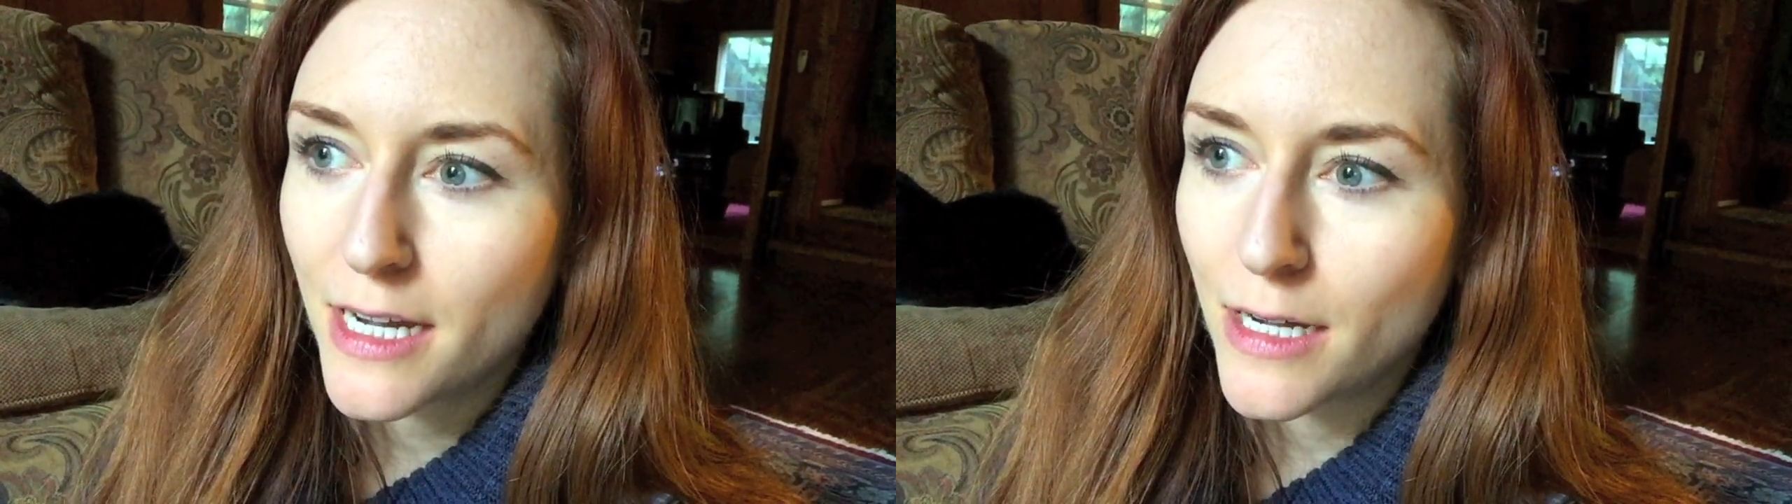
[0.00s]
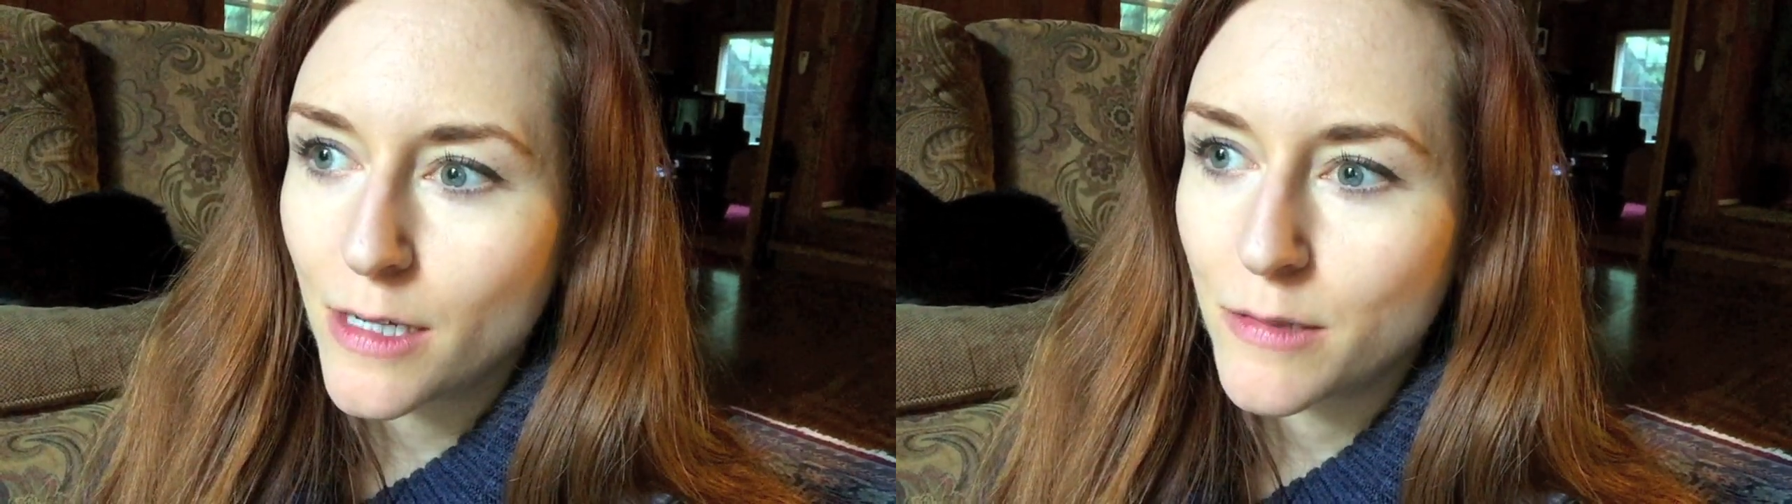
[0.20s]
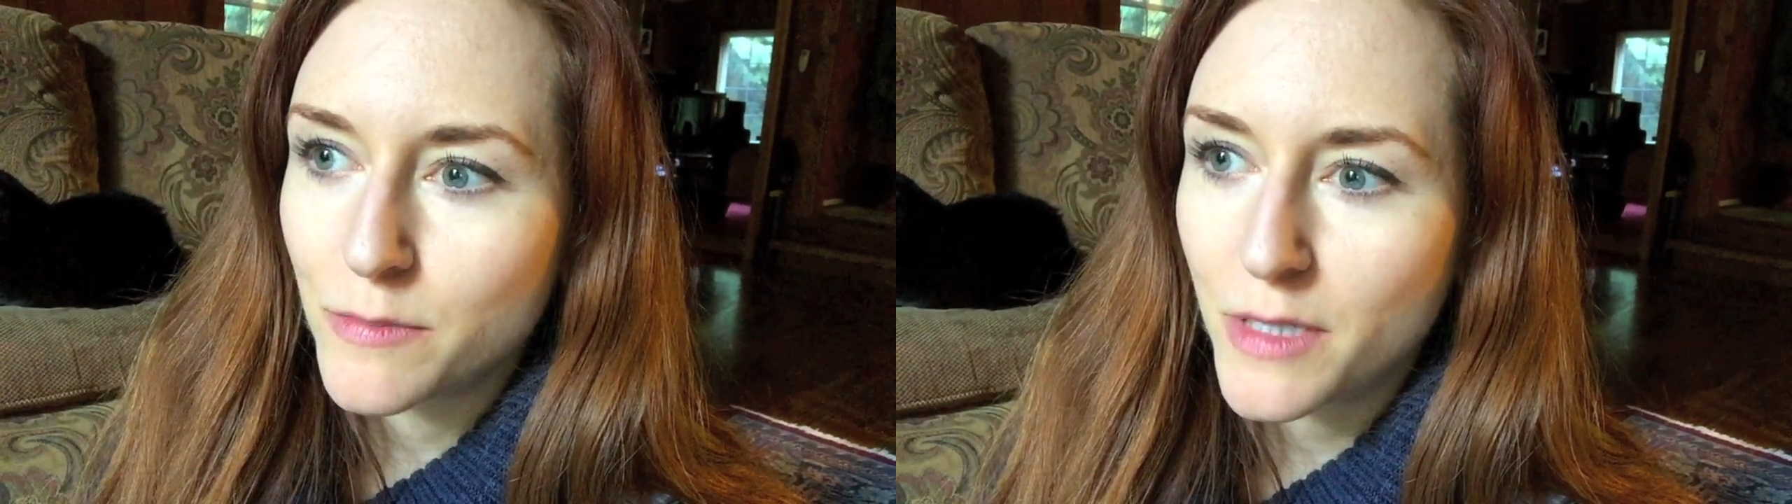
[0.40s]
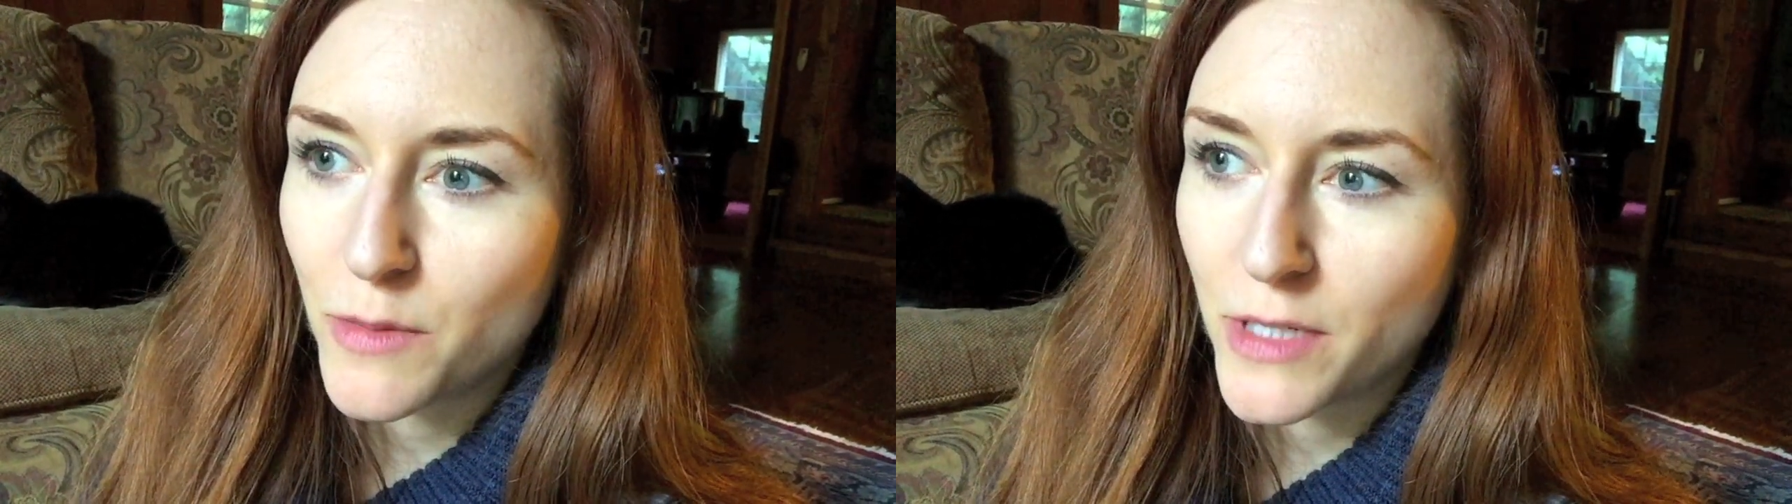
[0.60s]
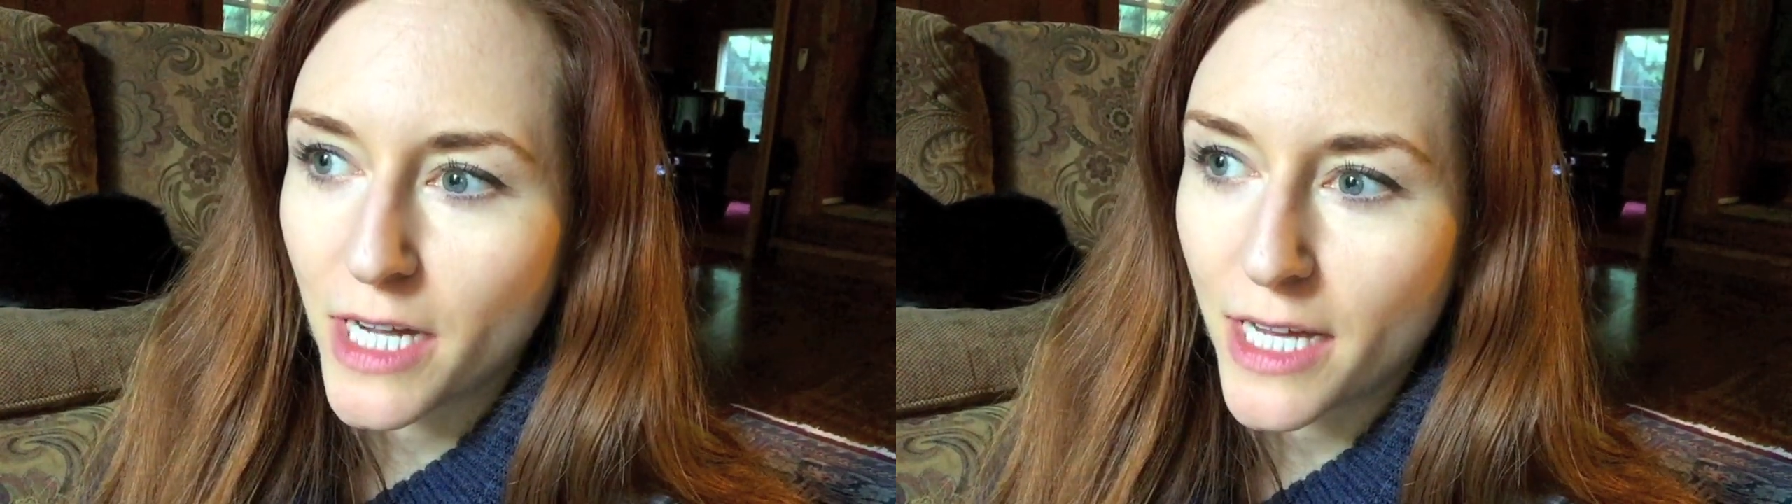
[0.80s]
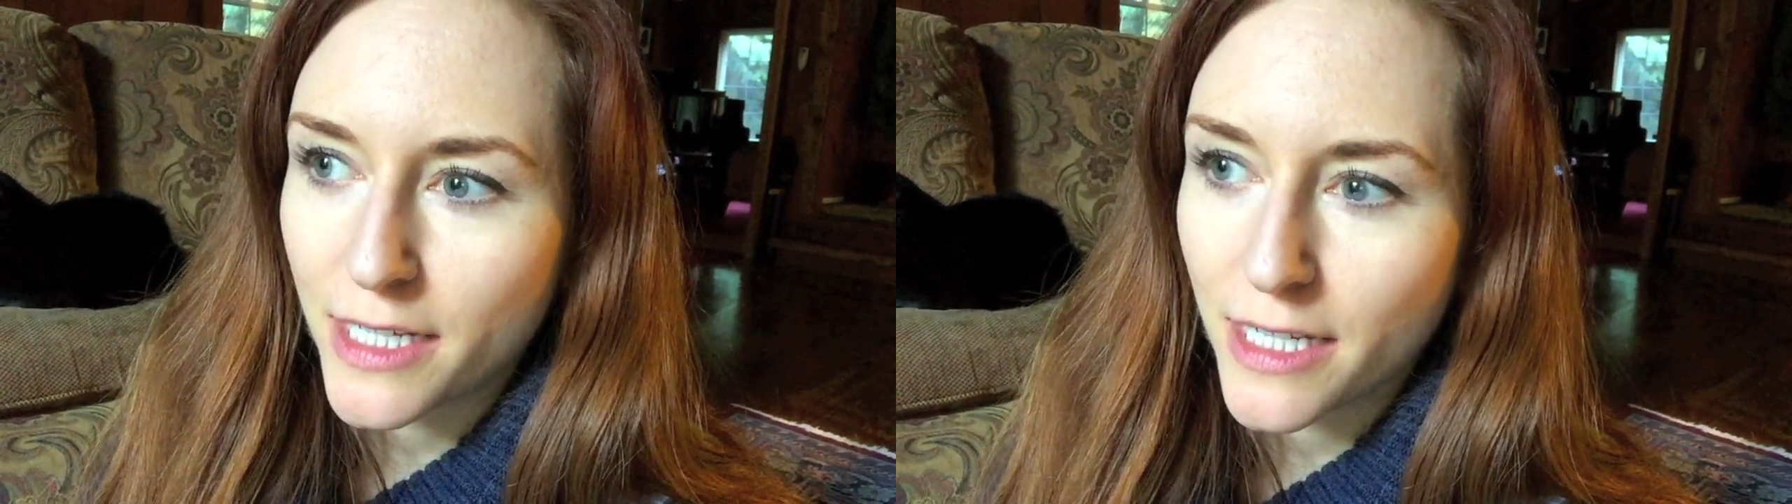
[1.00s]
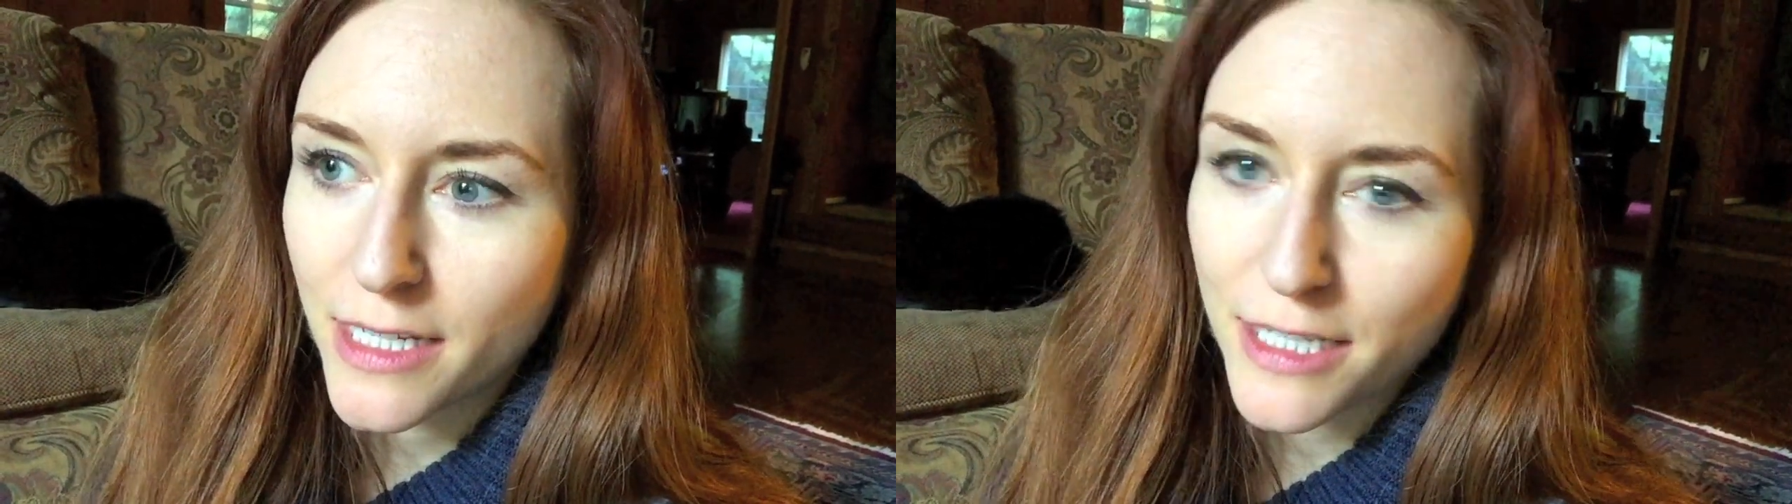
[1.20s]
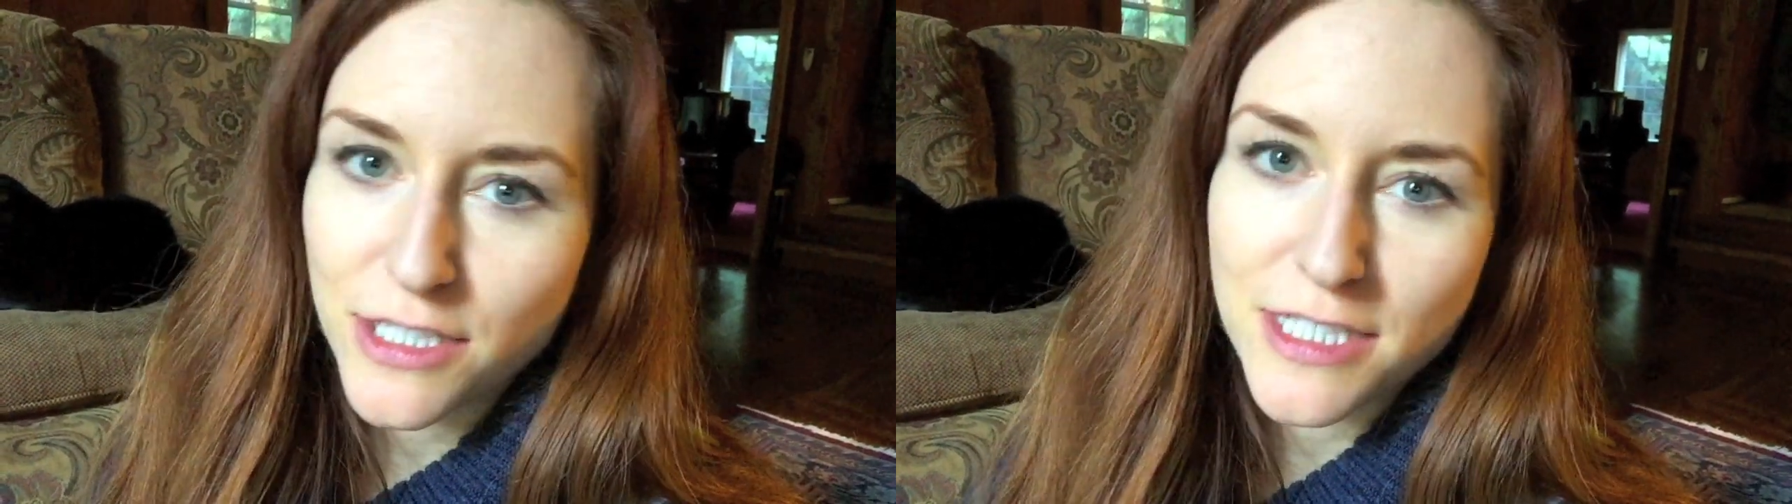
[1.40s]
and we got a
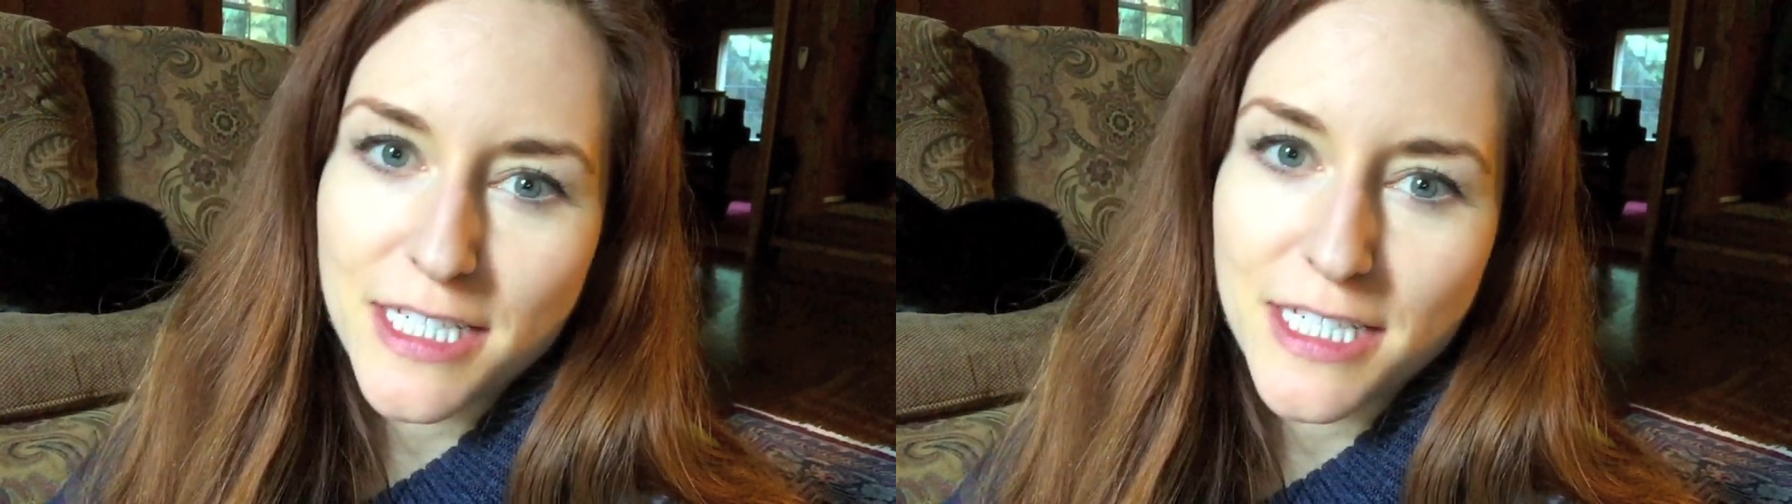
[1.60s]
collection